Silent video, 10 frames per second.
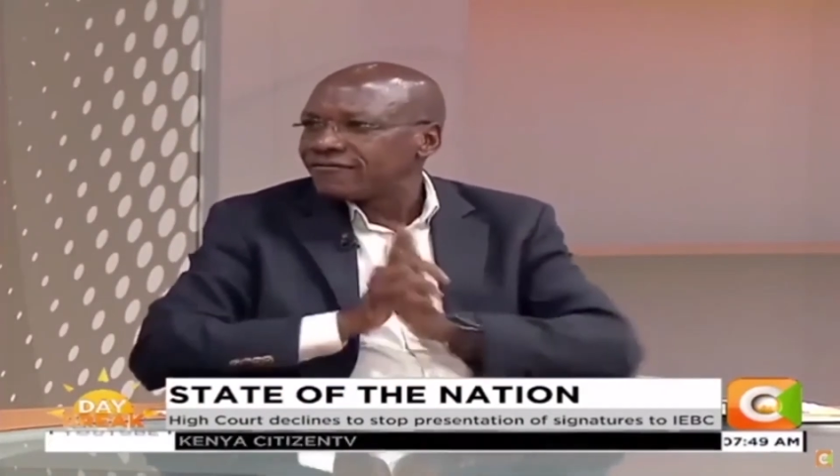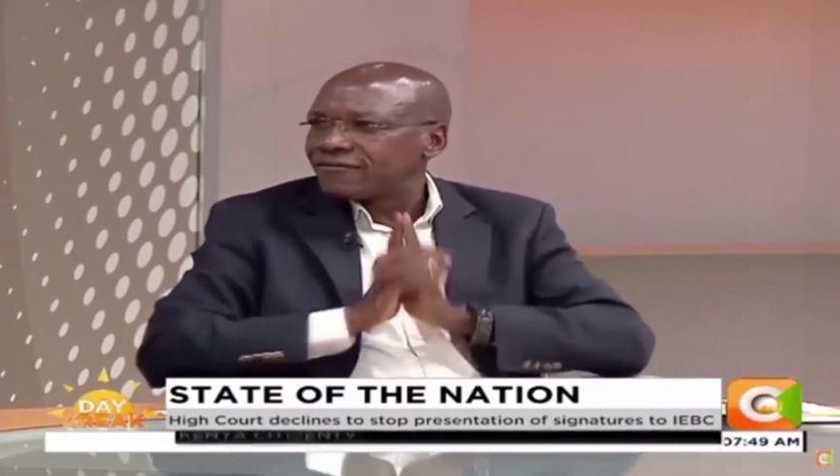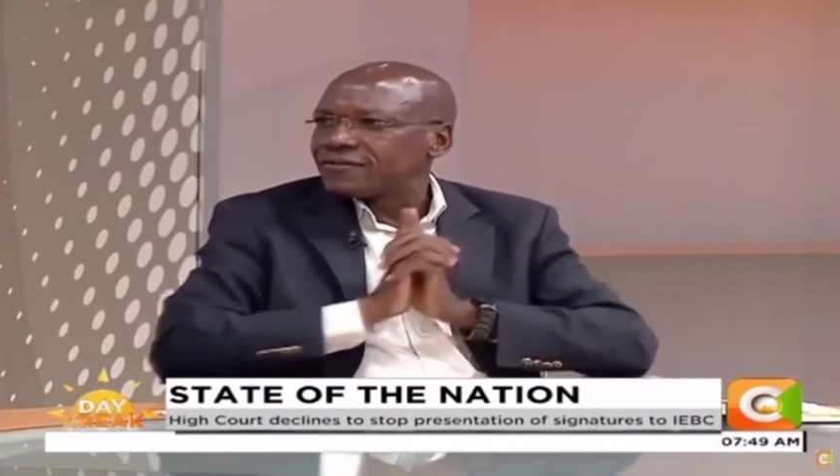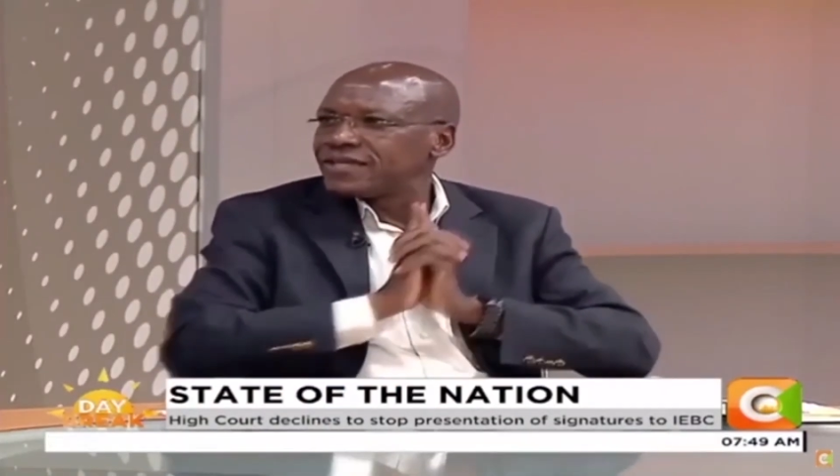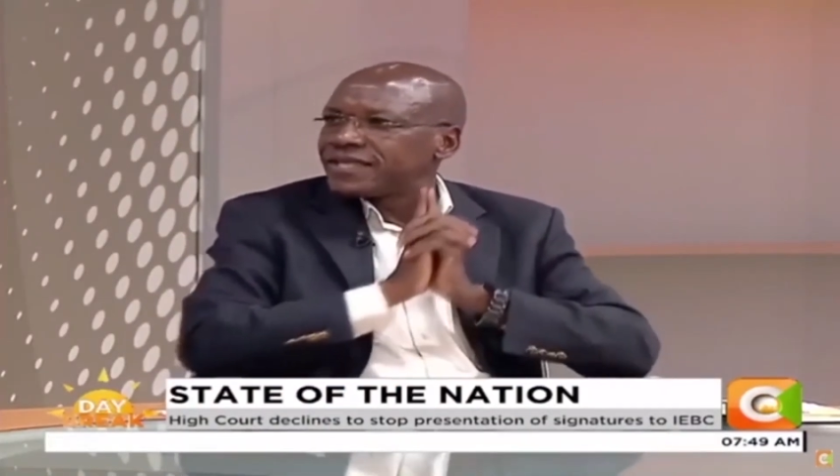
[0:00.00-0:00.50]

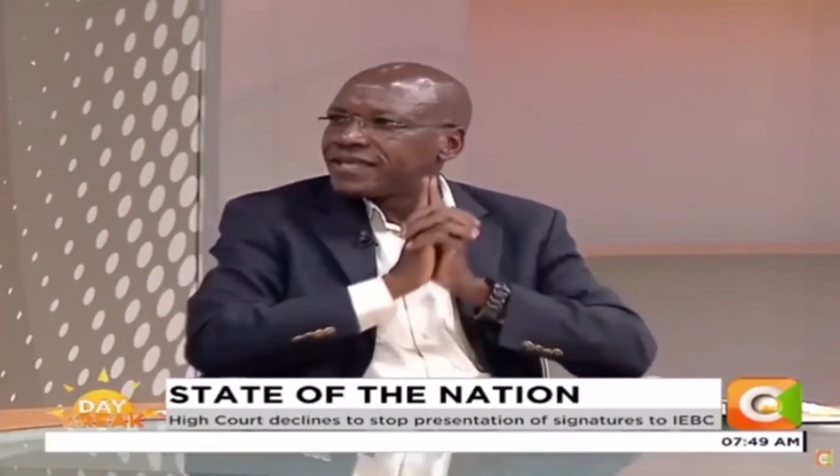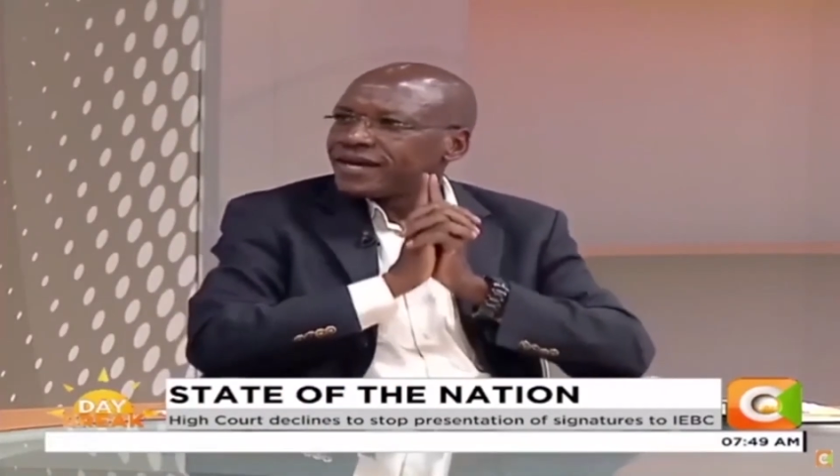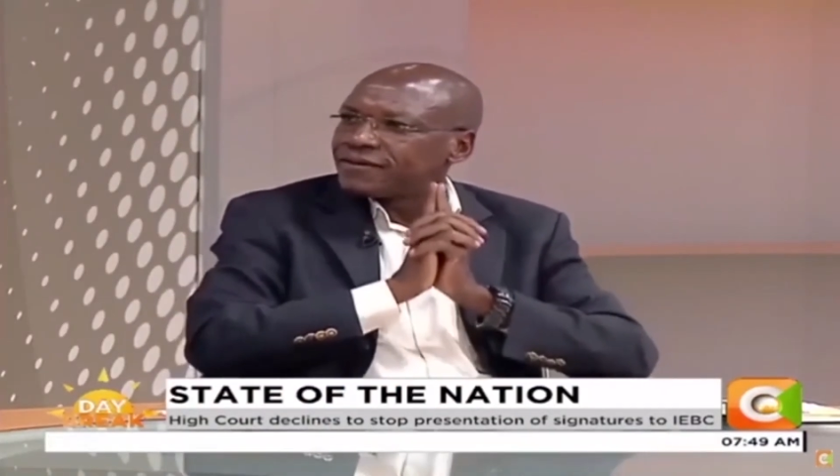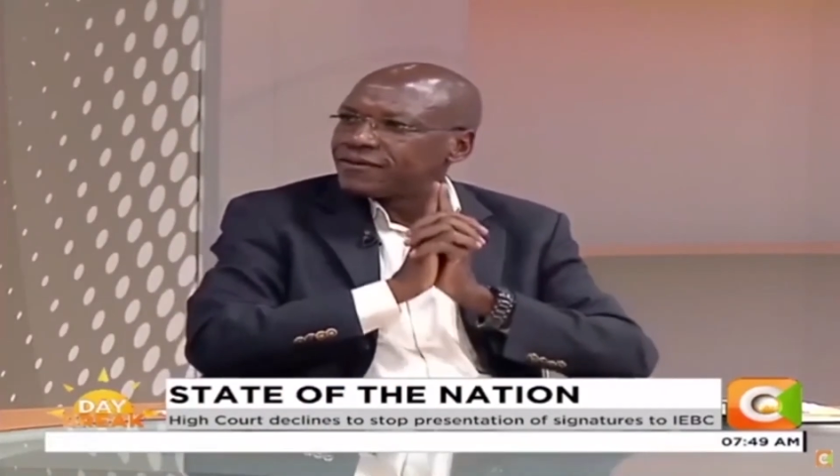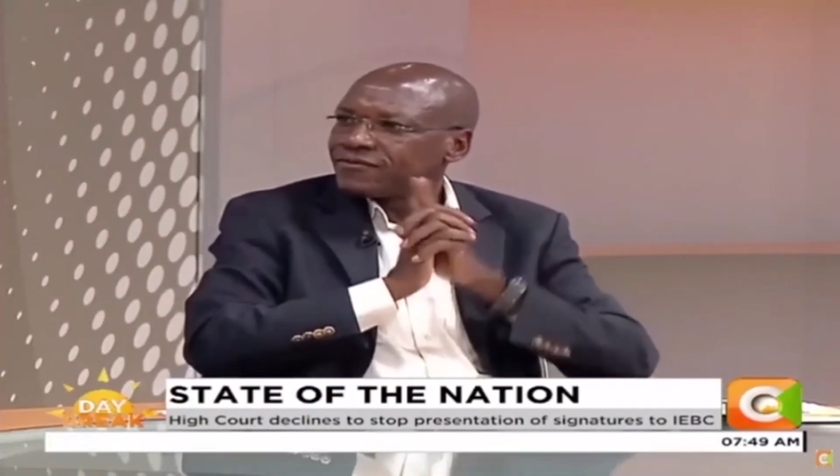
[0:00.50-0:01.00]
from the
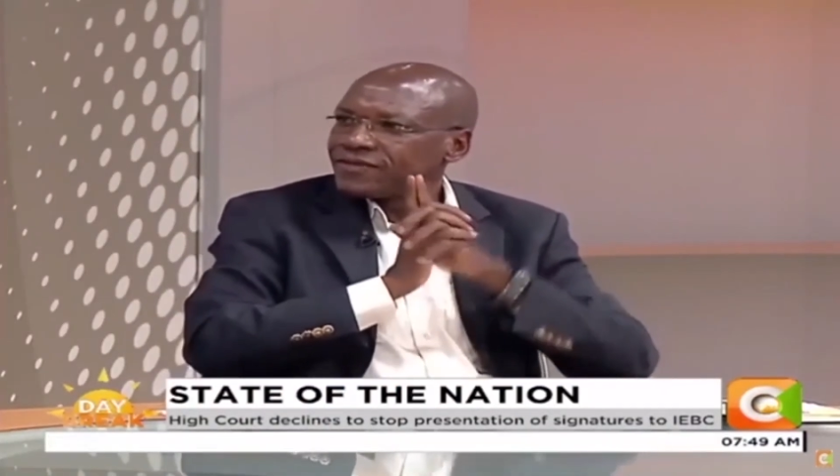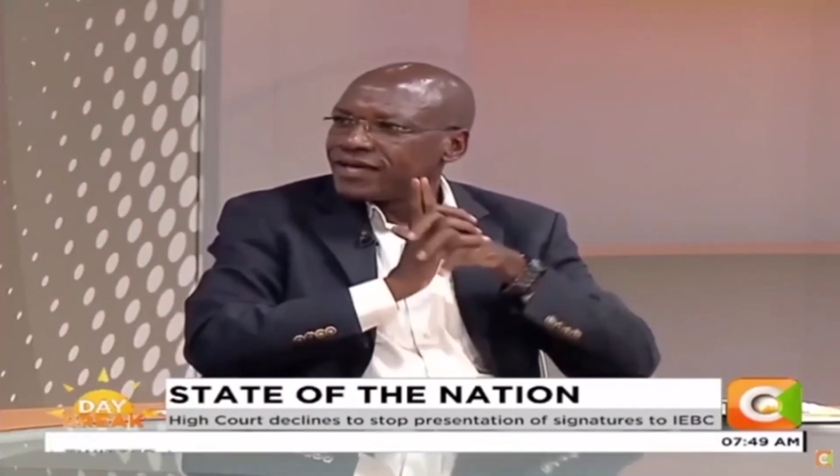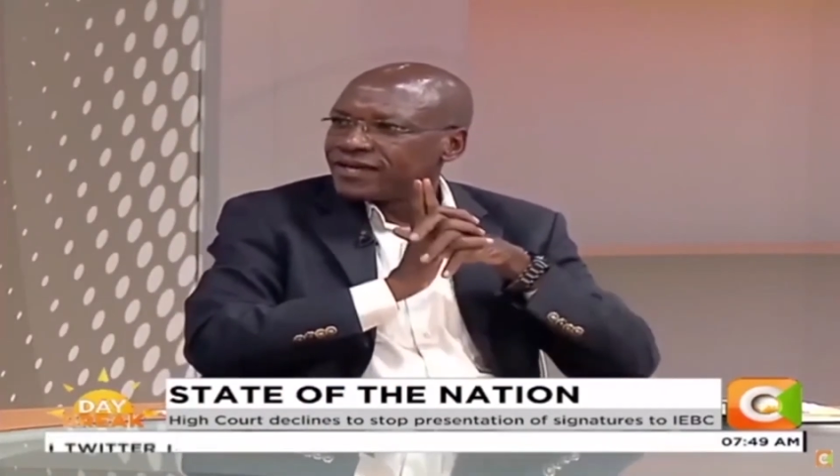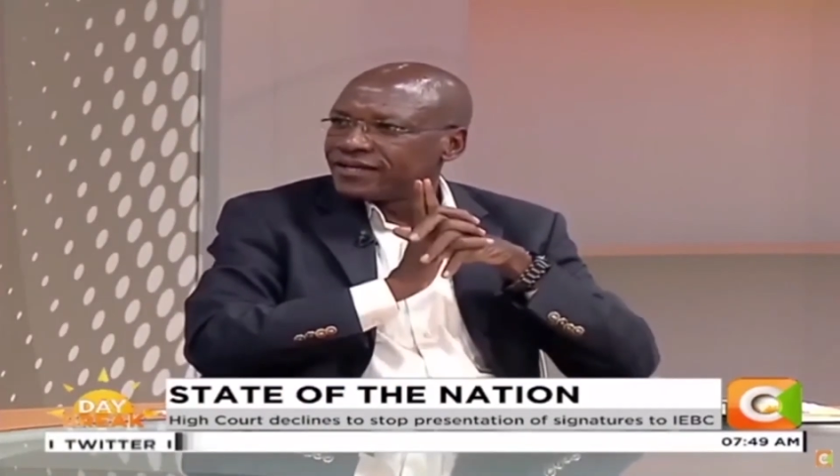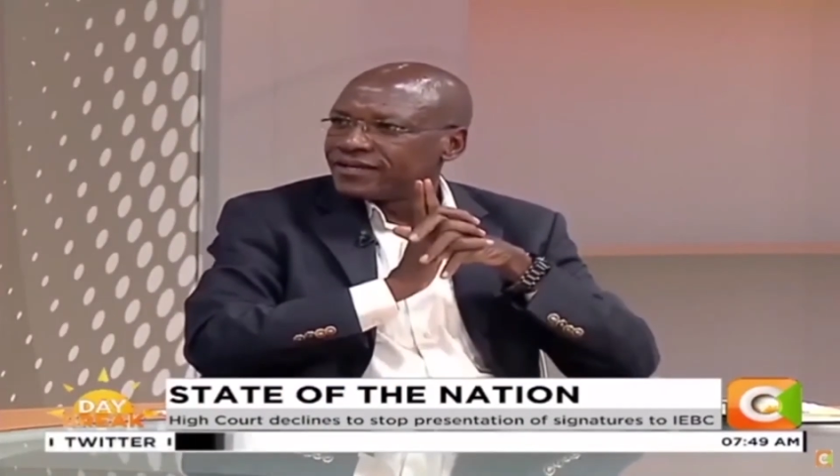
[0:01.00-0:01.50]
Governor of
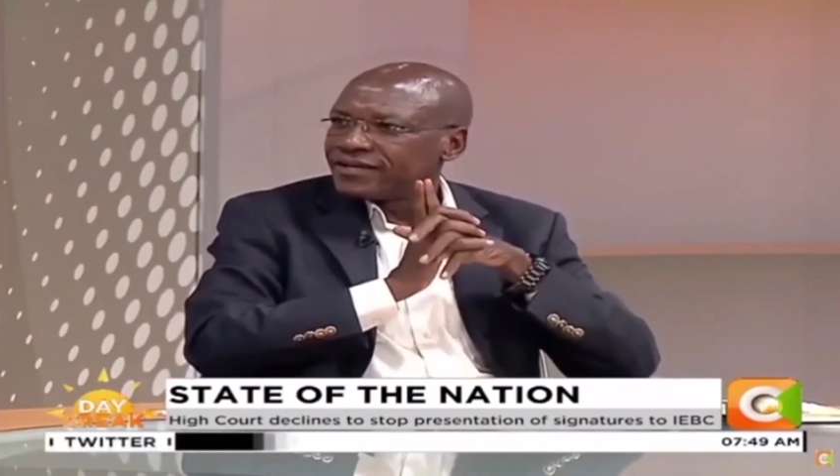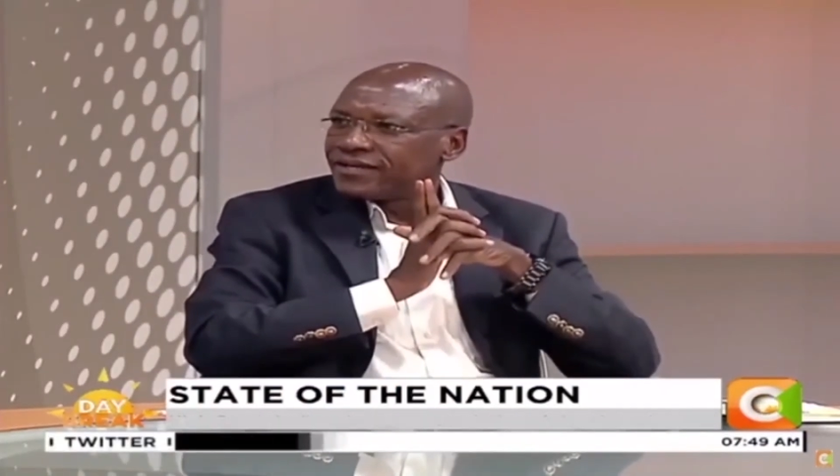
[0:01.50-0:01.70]
Nyeri.